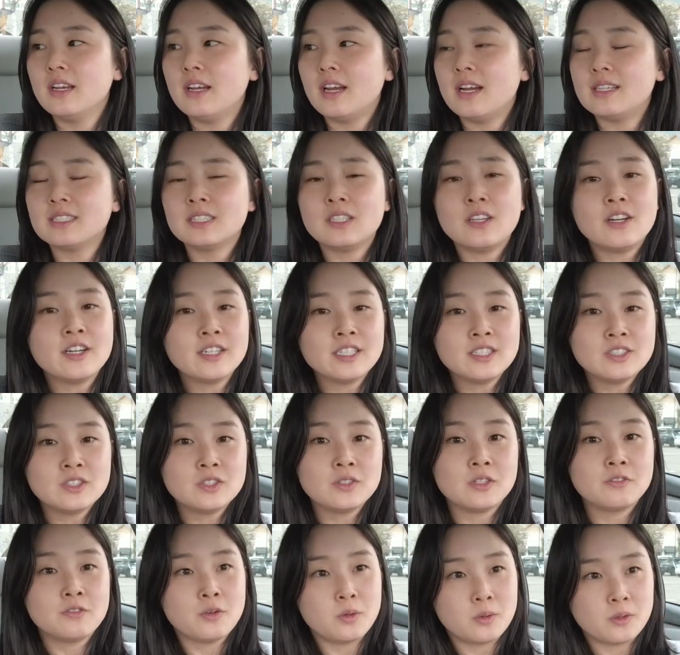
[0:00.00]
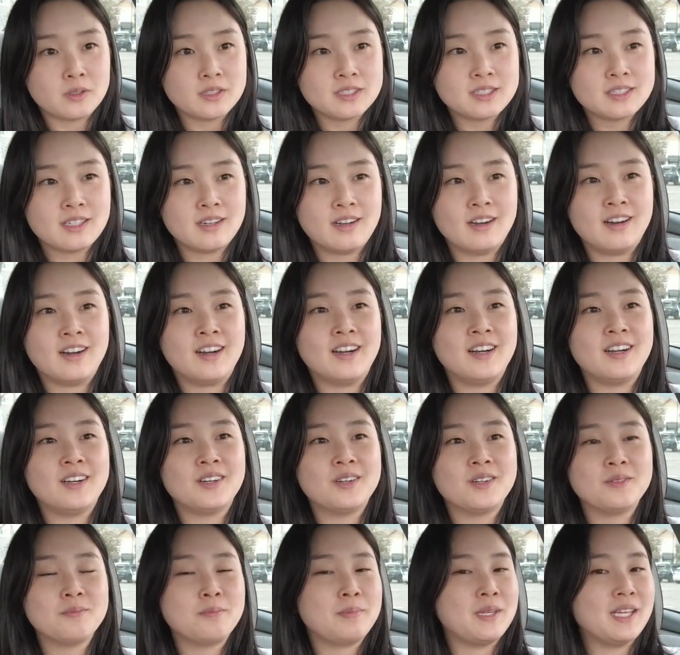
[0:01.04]
as long as you, of course,
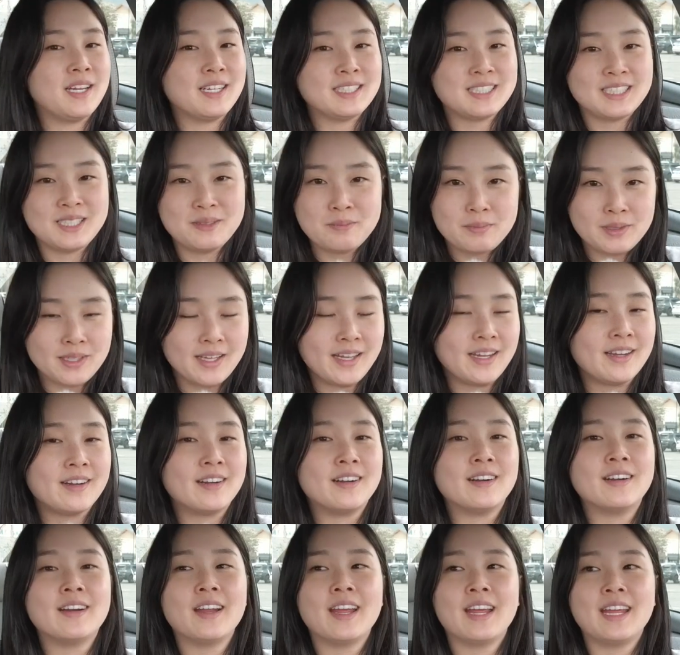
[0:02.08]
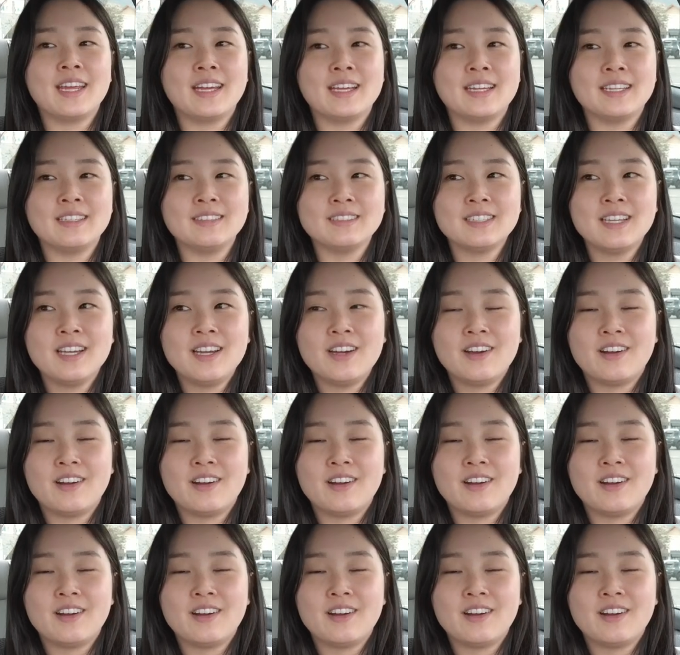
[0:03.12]
are being a team player and